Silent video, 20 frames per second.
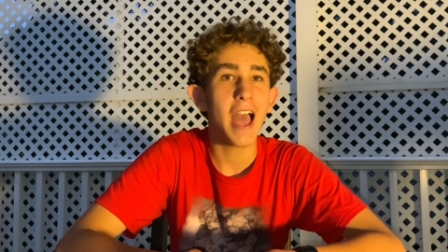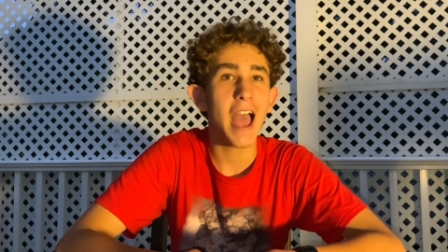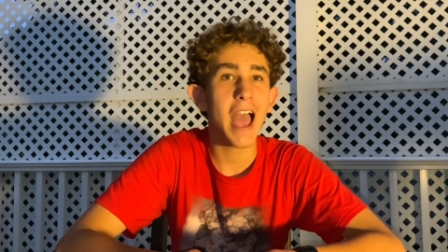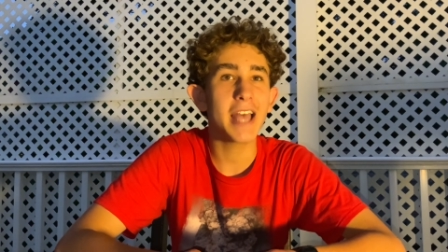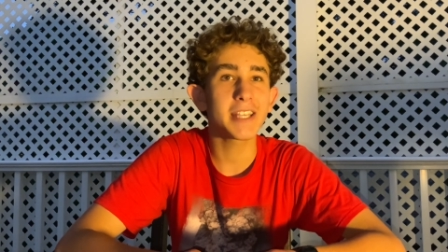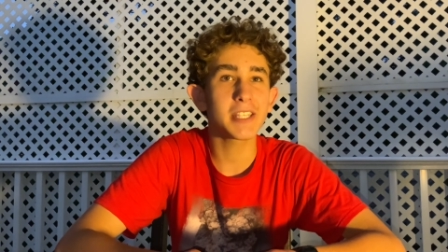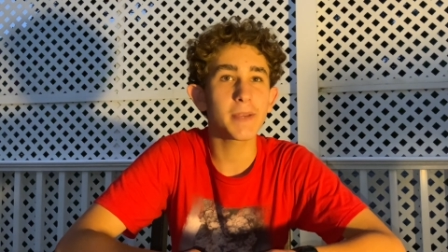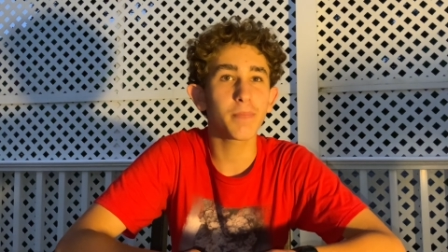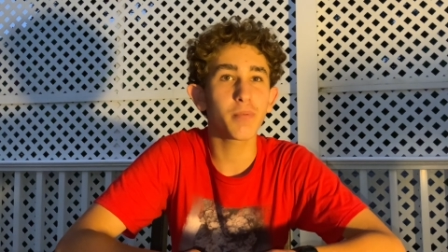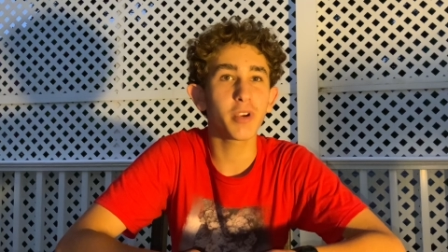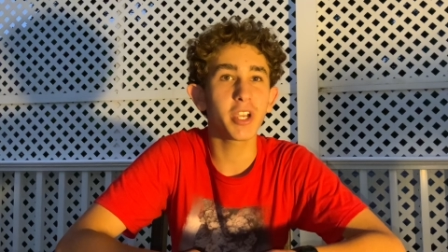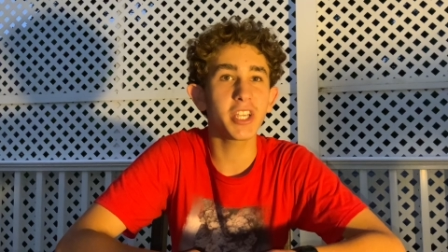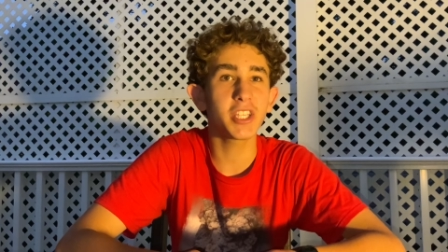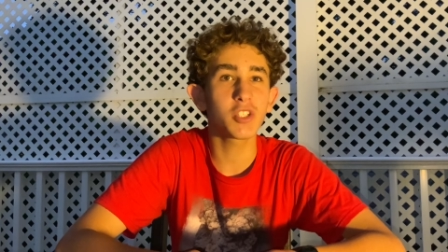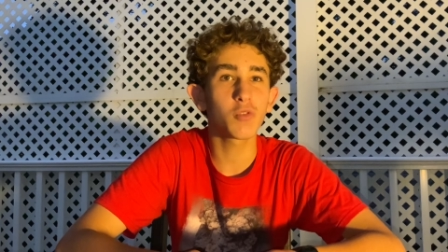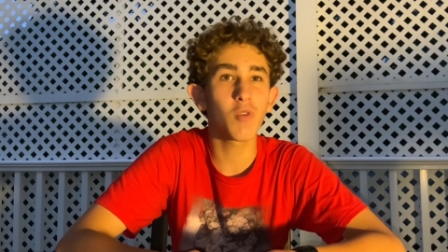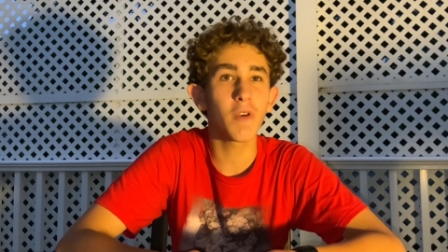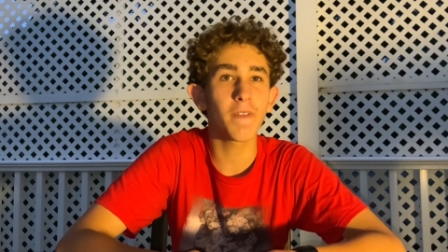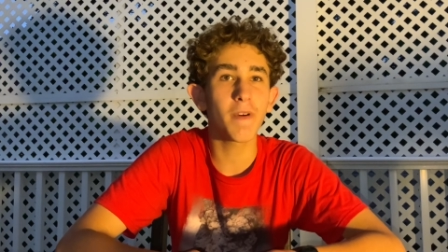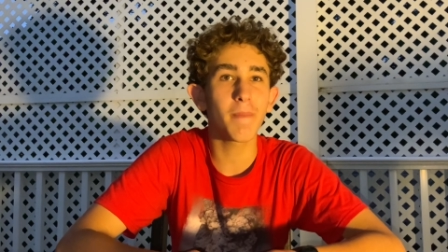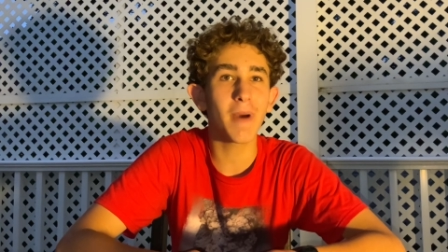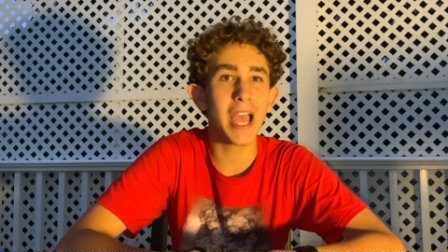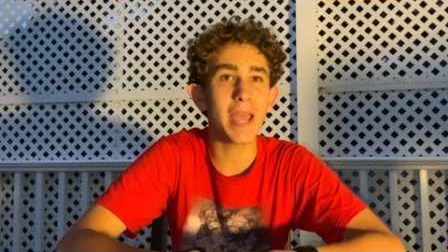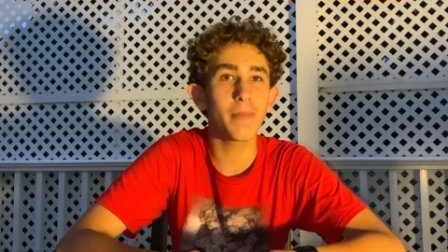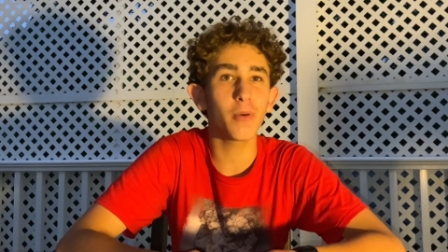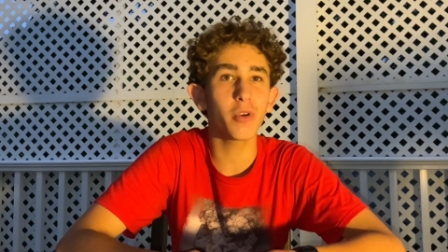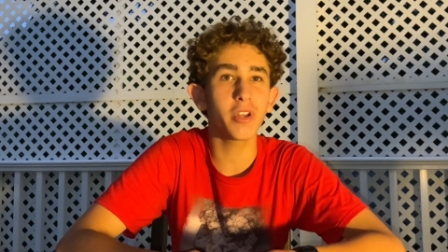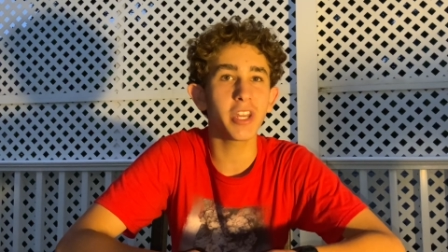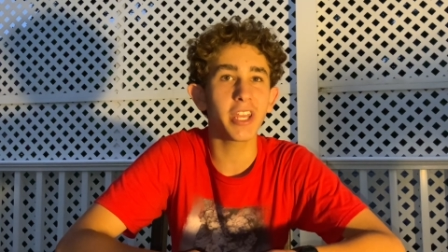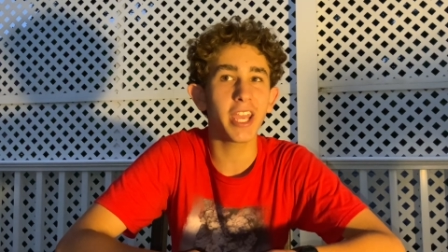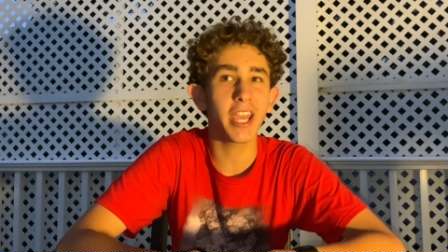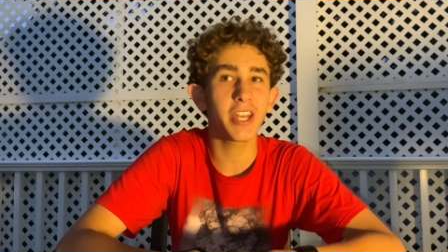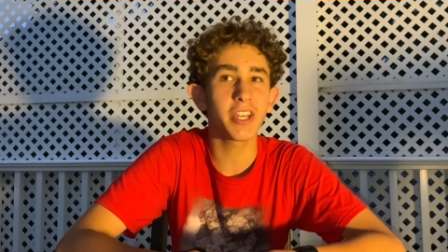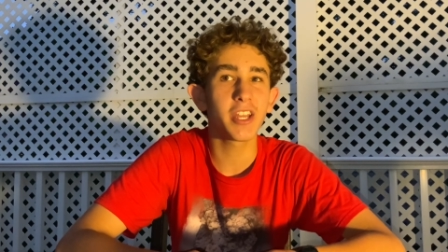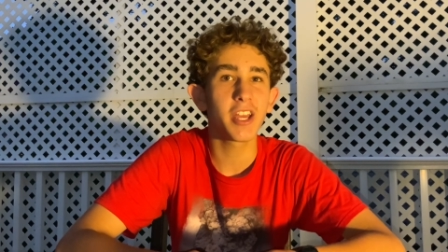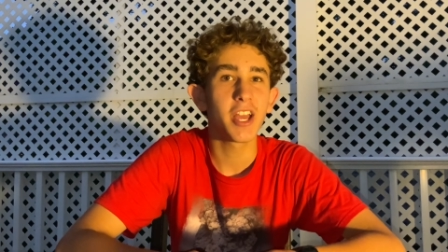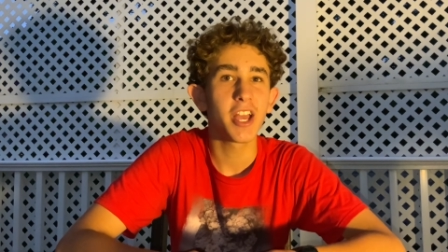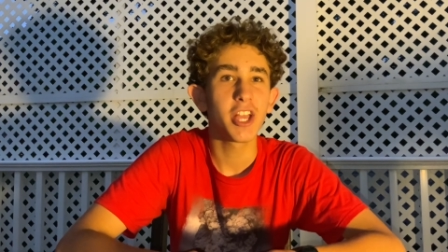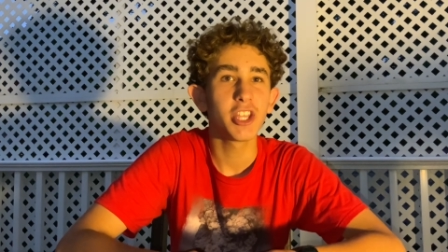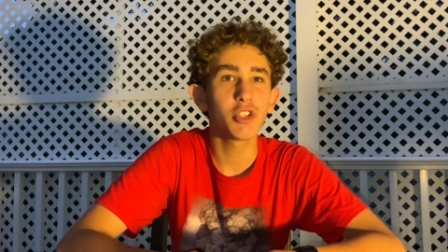as a priest with a Bible in hand
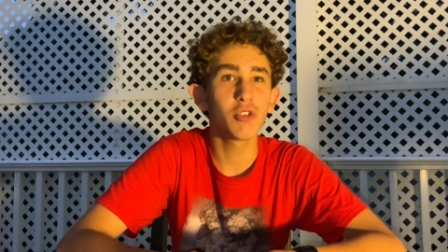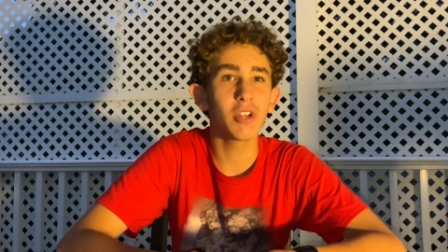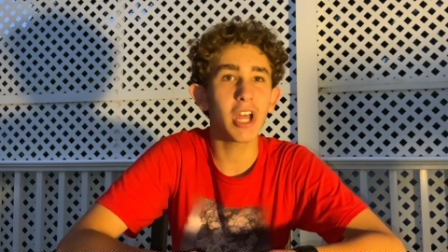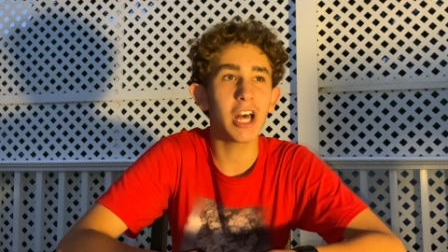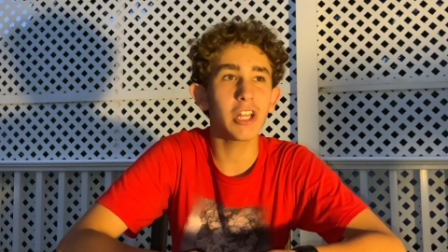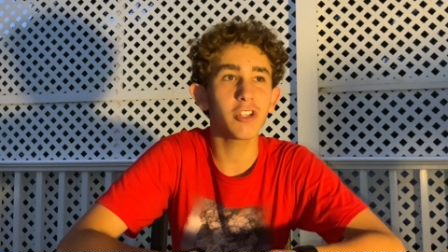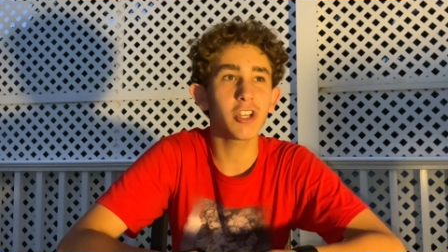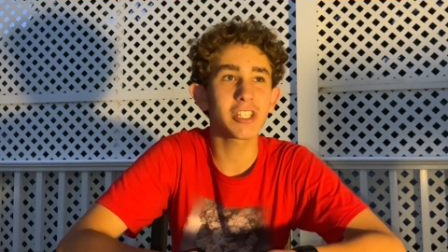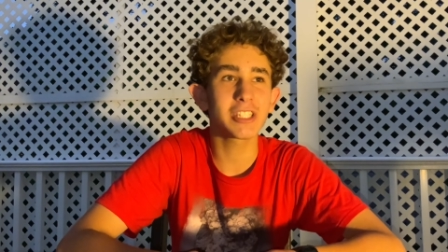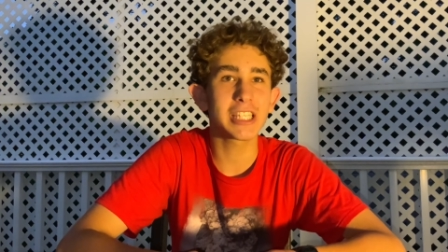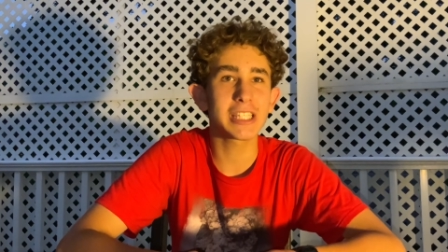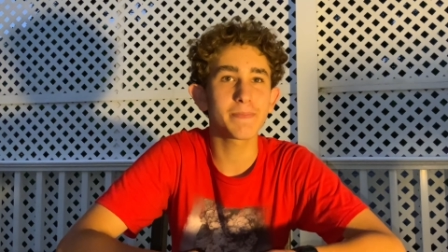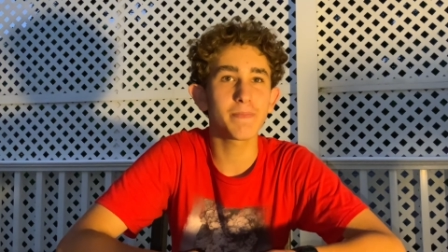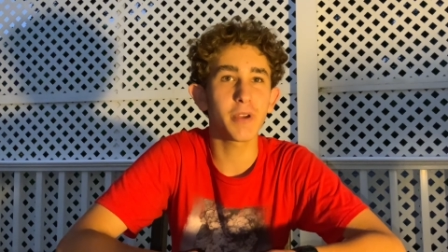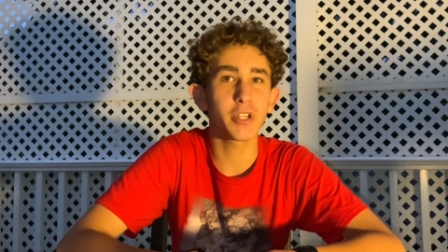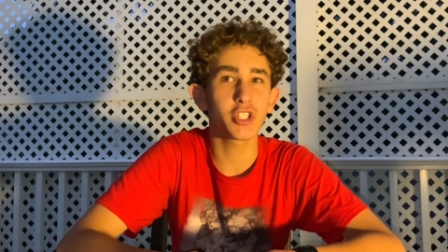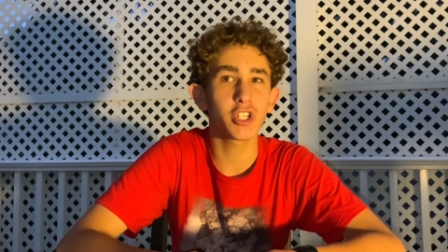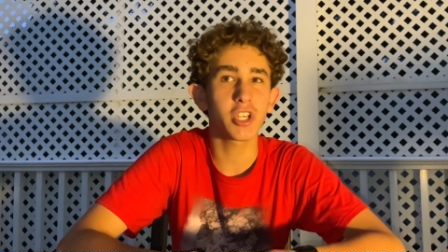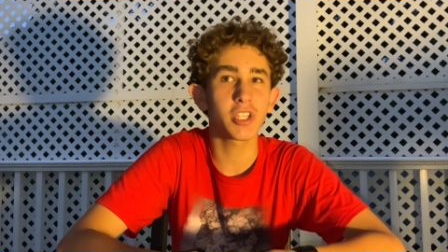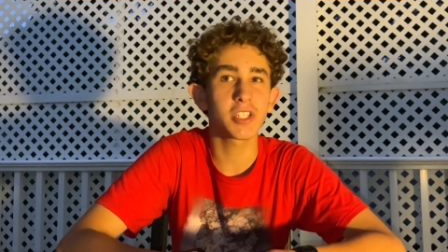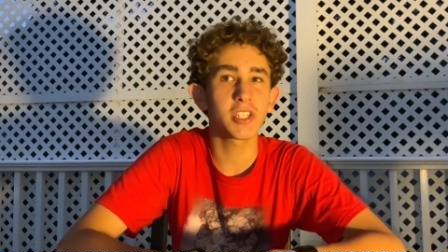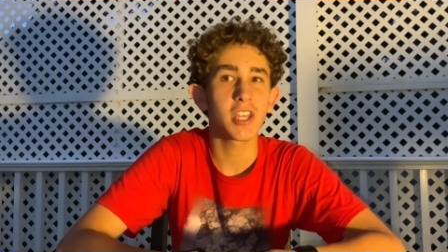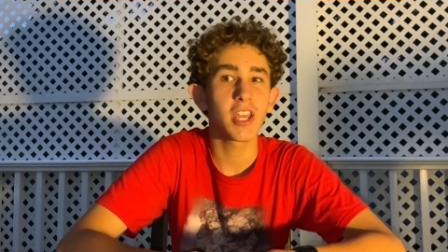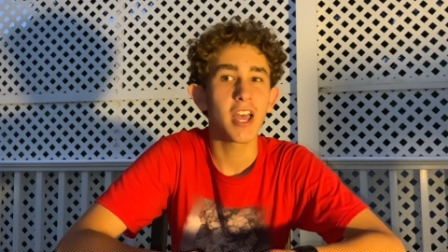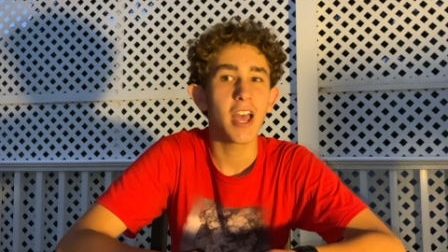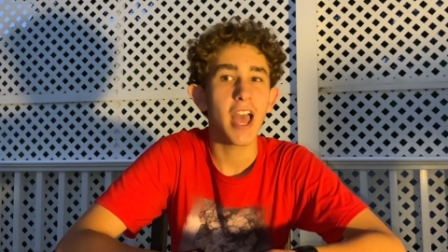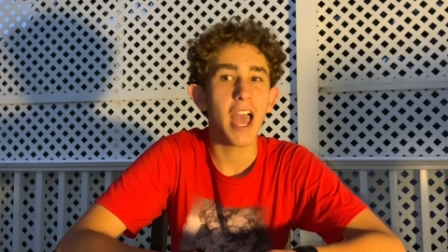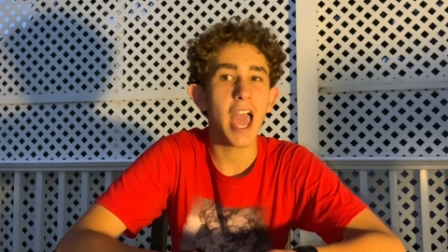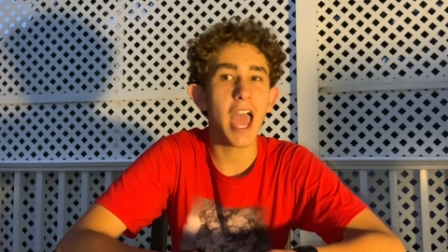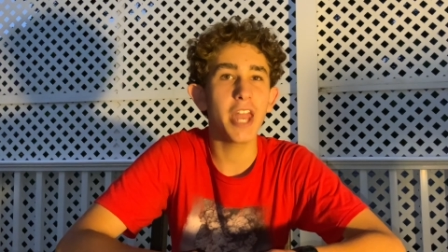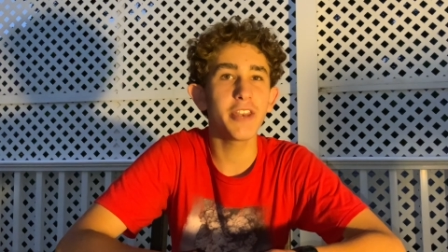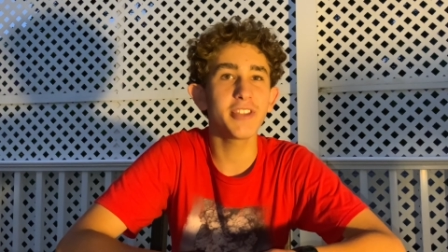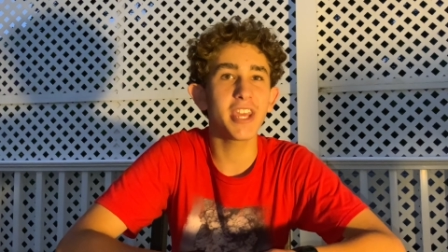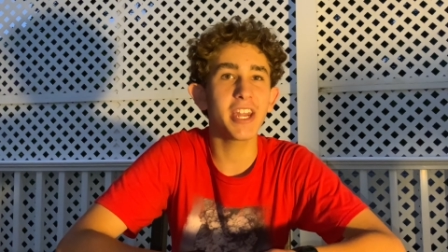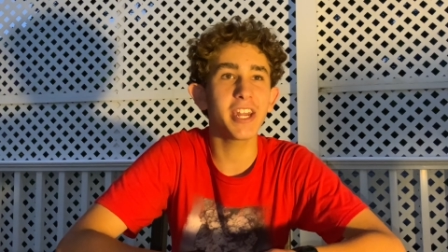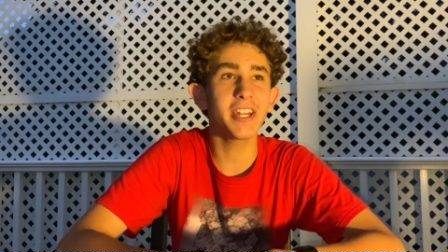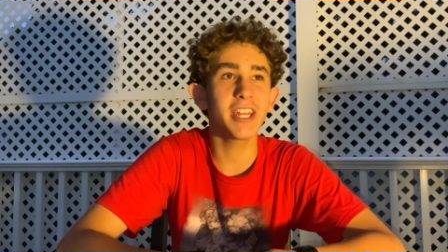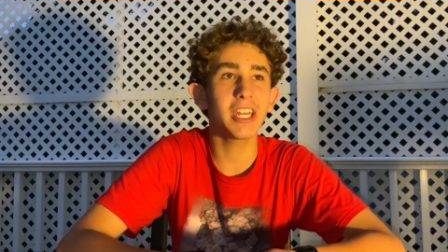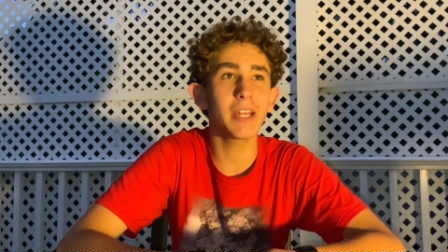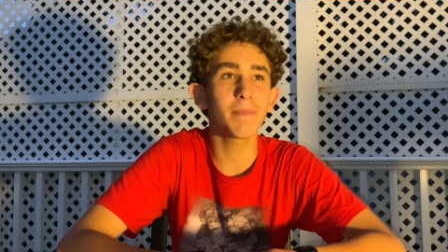to not look suspicious and
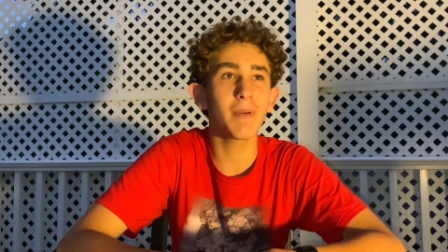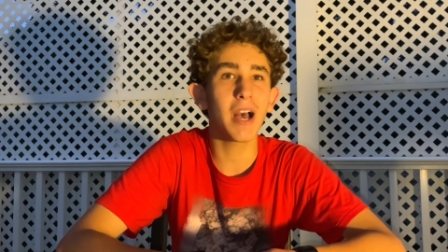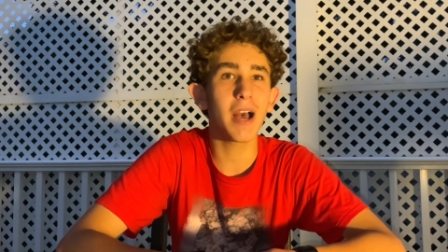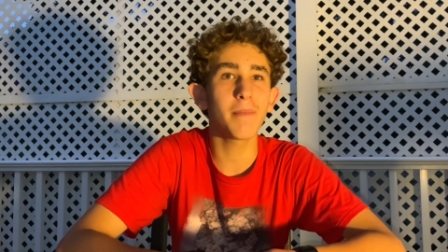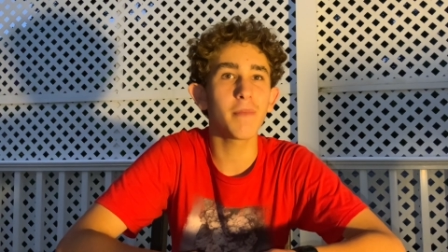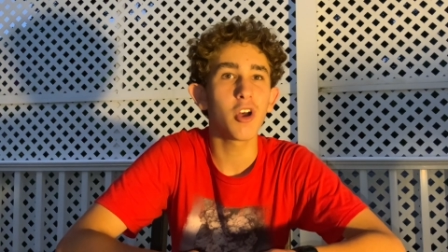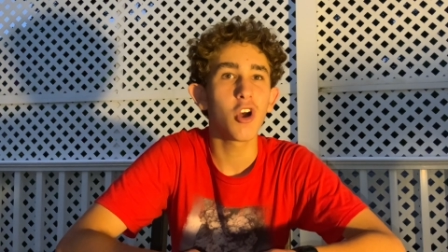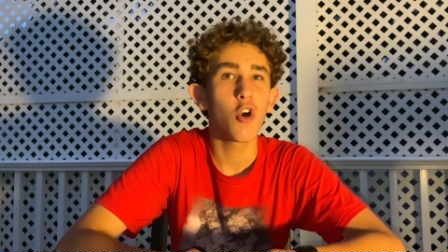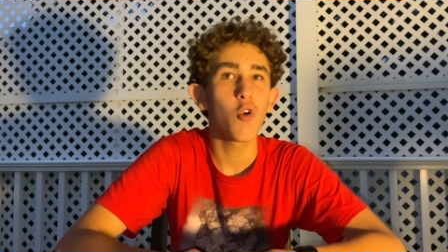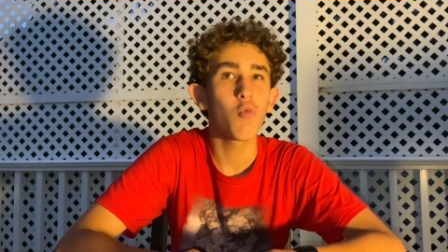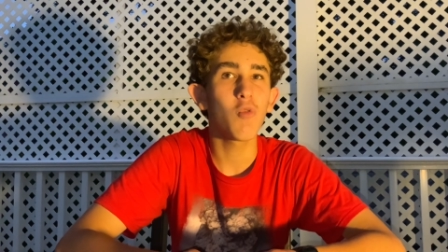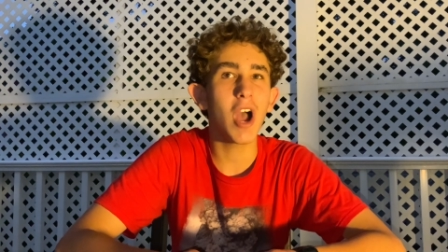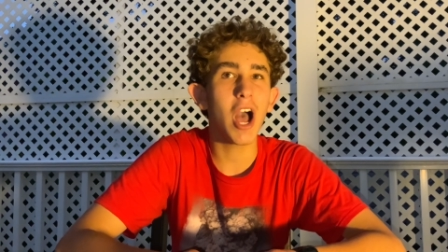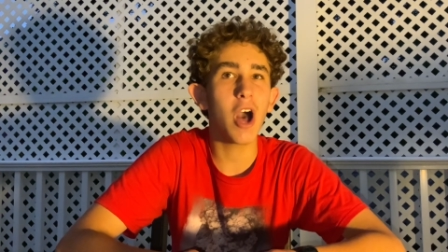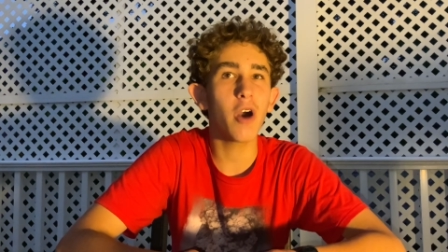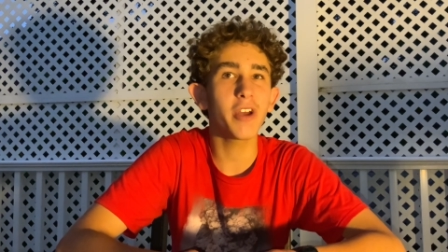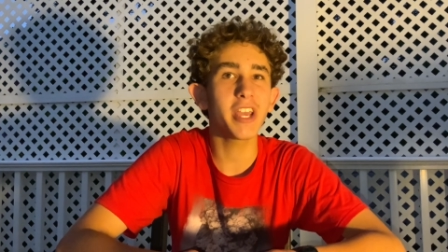detonate a bomb while